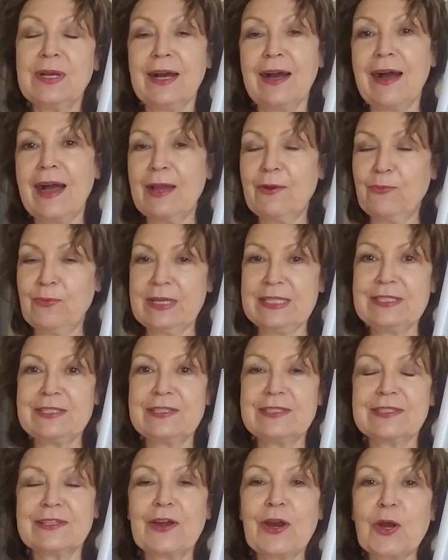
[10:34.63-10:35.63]
I went
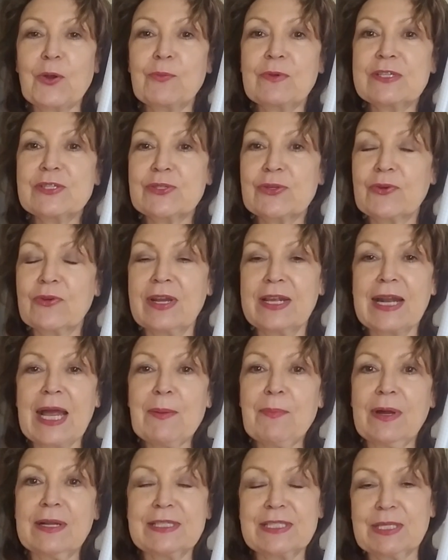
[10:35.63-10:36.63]
to the hardware store and I
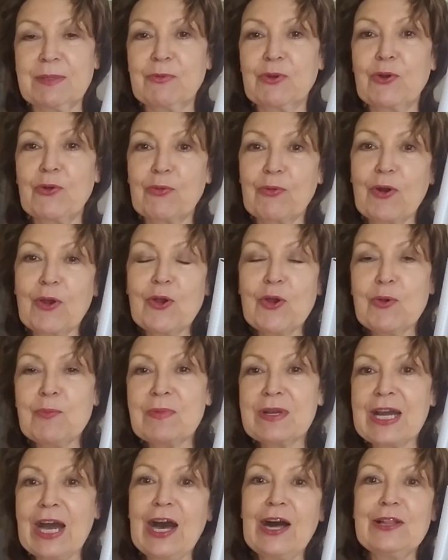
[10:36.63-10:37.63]
bought some
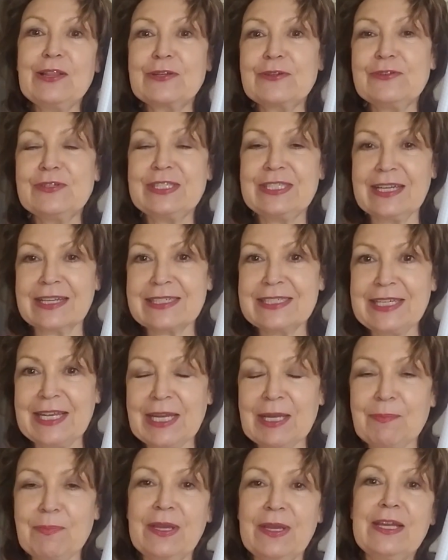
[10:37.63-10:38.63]
chrome colored duct
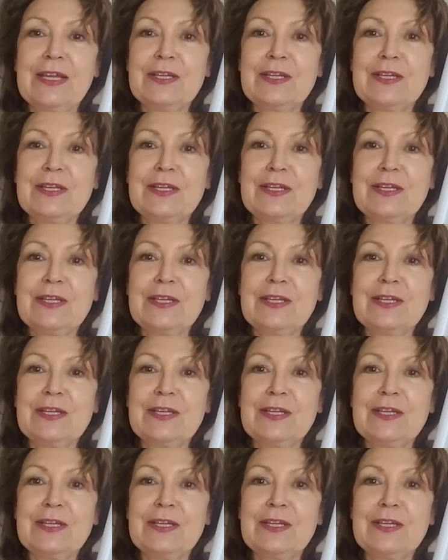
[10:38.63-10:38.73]
tape.